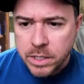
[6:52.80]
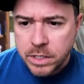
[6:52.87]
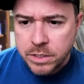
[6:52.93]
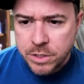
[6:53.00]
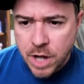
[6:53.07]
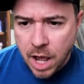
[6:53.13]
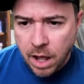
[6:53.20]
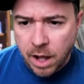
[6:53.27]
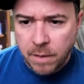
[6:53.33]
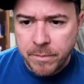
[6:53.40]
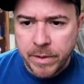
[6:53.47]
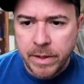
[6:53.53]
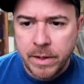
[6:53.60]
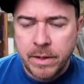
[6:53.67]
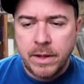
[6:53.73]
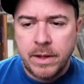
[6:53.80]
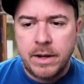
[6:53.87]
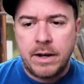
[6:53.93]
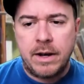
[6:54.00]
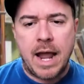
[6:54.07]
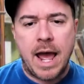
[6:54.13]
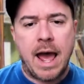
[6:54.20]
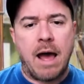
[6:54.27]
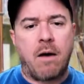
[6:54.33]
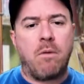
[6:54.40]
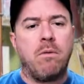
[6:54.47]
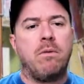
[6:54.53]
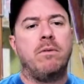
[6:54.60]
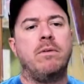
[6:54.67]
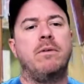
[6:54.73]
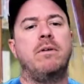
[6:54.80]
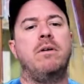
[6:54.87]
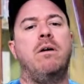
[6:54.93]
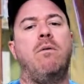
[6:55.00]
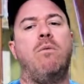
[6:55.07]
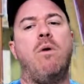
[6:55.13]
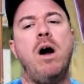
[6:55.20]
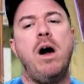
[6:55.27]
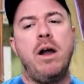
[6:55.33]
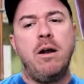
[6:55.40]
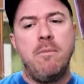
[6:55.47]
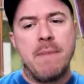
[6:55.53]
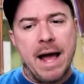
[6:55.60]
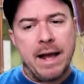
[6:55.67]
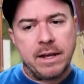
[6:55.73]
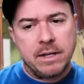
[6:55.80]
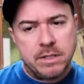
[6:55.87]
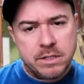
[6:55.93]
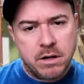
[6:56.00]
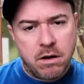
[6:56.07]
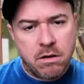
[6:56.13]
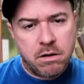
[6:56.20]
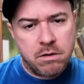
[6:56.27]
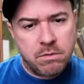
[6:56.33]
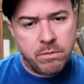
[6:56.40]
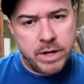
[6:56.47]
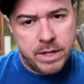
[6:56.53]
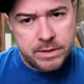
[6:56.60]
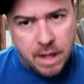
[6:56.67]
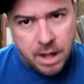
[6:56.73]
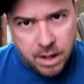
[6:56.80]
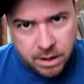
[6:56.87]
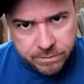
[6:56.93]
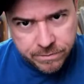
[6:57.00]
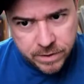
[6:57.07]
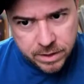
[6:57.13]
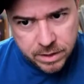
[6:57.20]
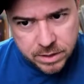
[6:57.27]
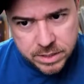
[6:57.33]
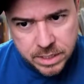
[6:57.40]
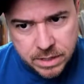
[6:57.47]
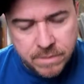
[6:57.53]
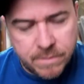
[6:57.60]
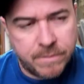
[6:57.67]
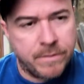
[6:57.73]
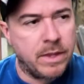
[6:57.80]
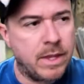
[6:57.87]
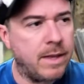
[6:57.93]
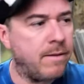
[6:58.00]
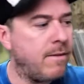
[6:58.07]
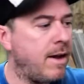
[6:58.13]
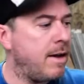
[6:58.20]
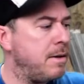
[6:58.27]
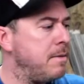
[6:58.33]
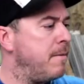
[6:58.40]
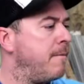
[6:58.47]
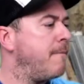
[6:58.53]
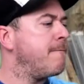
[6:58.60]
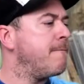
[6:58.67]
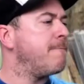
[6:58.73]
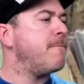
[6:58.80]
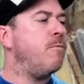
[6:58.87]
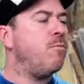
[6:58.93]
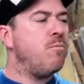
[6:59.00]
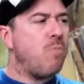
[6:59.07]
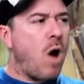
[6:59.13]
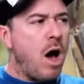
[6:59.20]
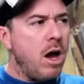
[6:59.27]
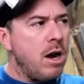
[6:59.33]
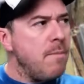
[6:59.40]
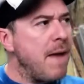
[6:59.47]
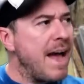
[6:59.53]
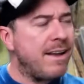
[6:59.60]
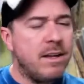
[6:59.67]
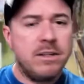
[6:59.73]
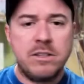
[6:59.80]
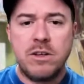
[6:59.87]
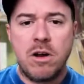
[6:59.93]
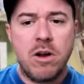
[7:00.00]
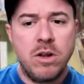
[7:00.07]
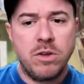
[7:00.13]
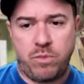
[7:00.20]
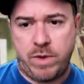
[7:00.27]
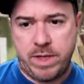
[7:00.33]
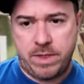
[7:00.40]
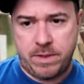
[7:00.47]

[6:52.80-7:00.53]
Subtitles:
job. Now, what are my concerns with offense? Okay. What are my concerns with